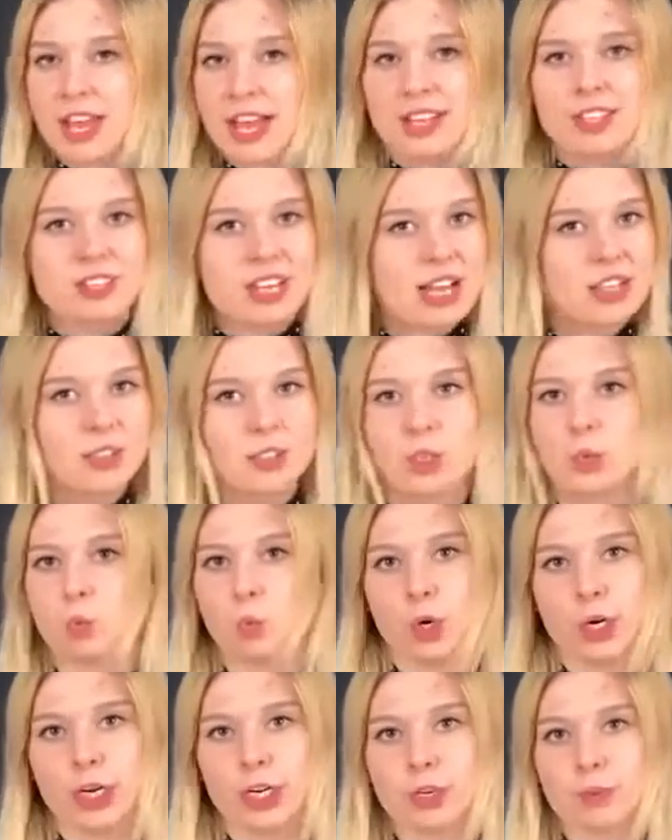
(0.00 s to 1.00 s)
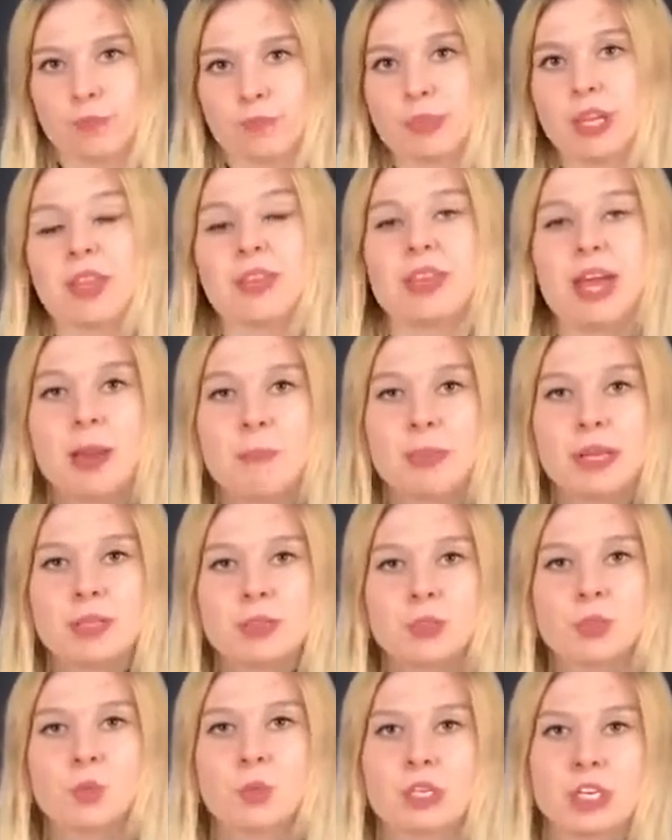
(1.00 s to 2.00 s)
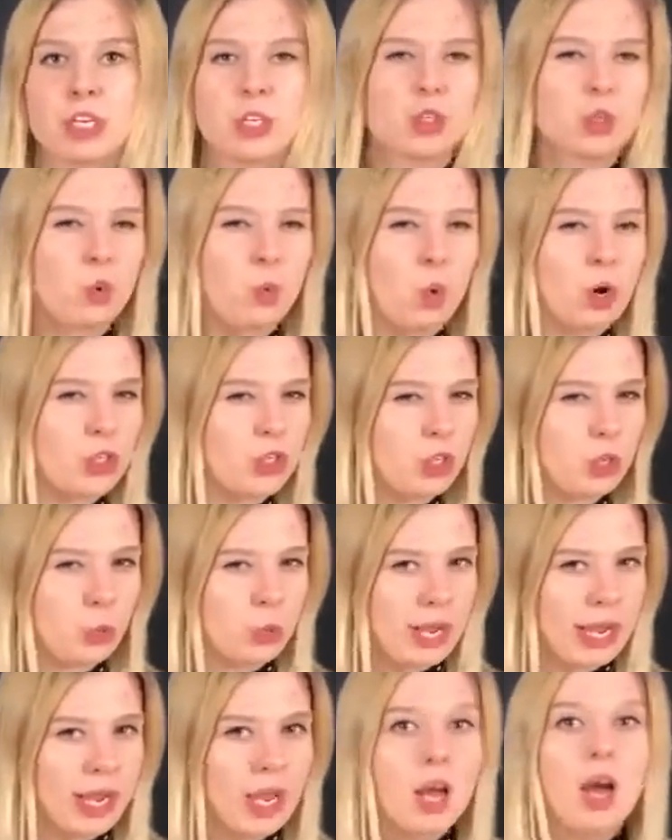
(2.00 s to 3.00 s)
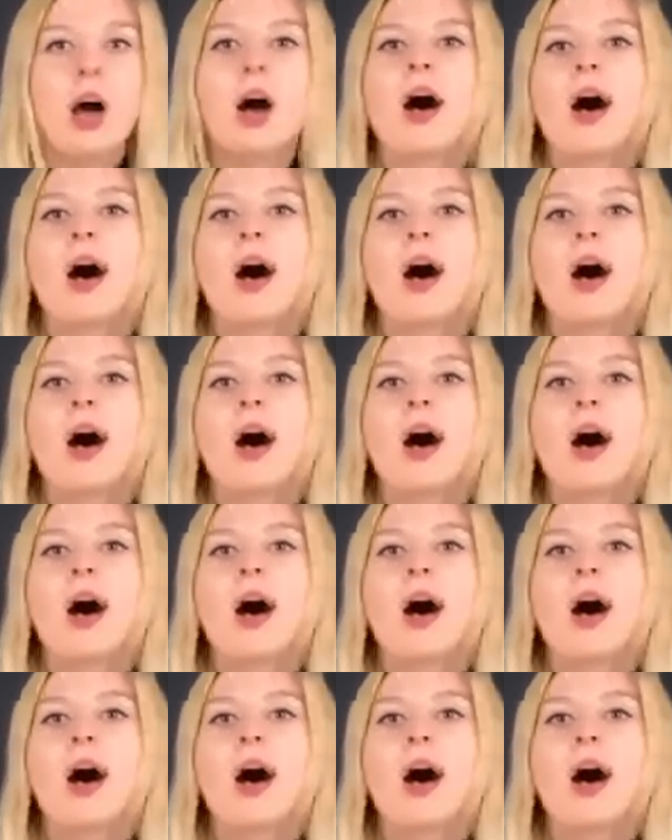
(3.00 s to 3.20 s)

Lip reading: that does not work. That means we need to wash it away.